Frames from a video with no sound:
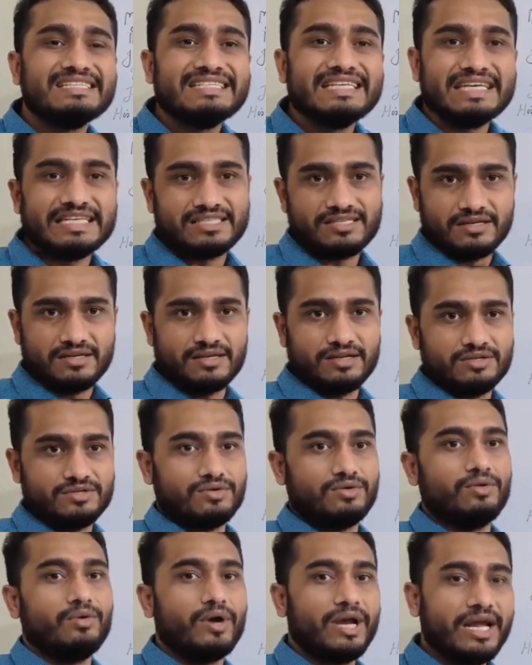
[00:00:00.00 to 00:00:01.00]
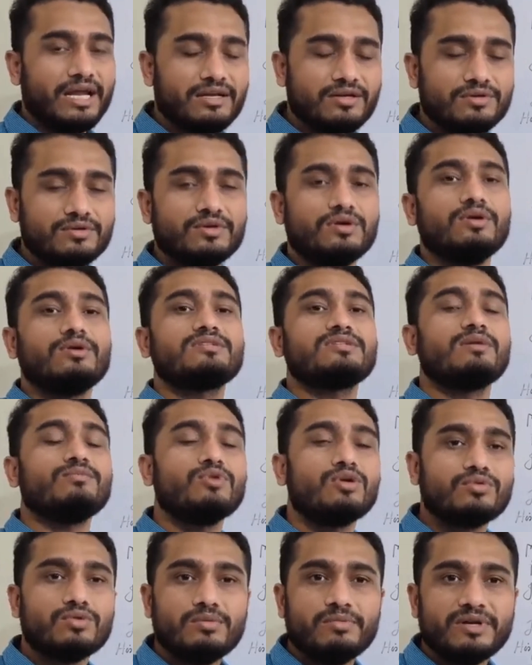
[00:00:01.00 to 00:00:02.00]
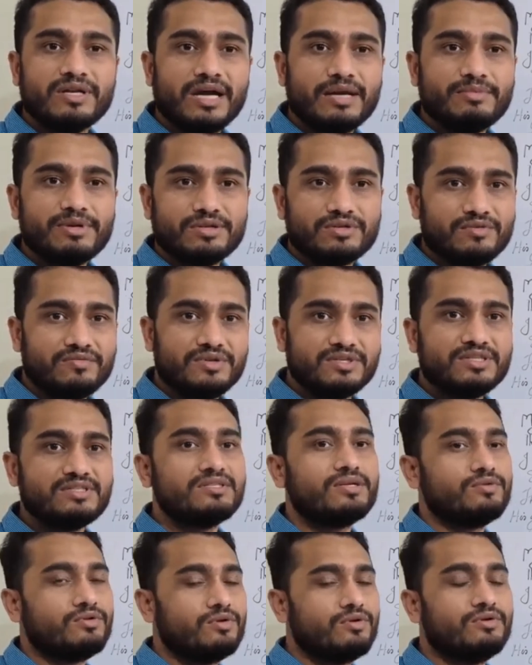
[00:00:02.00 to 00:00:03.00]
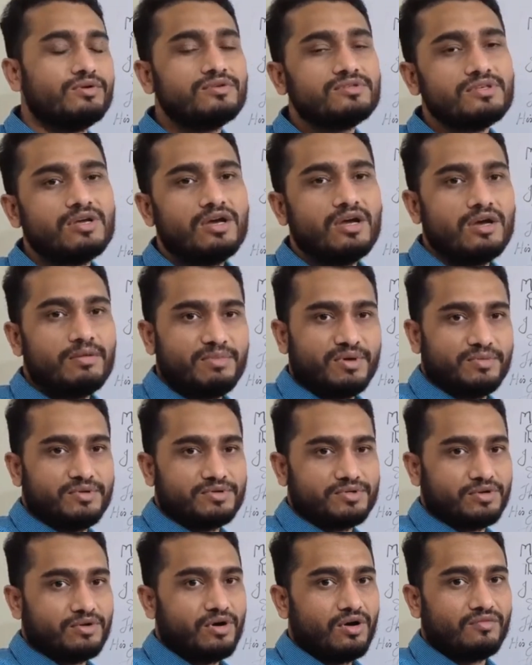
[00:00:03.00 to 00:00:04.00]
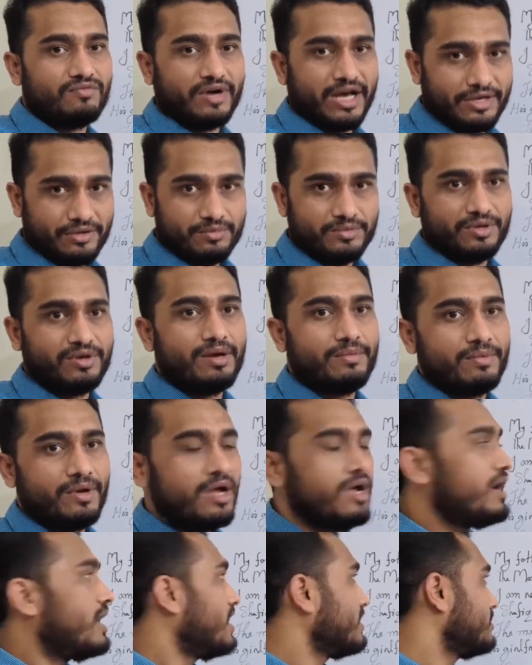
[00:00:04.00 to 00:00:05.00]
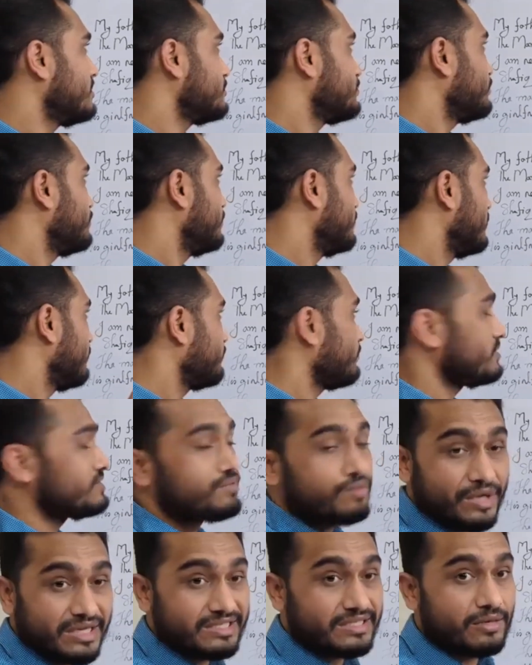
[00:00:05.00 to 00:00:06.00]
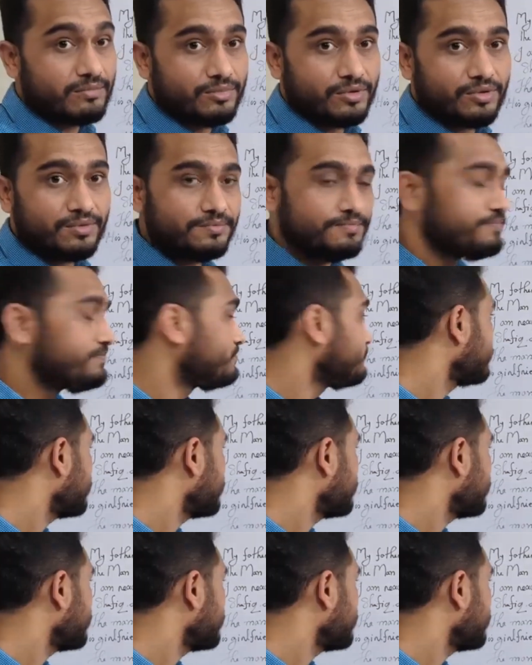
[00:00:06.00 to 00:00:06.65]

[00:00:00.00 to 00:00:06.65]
disease. So when someone will be died because of disease, then we will use preposition of. I hope you have understood the first two example.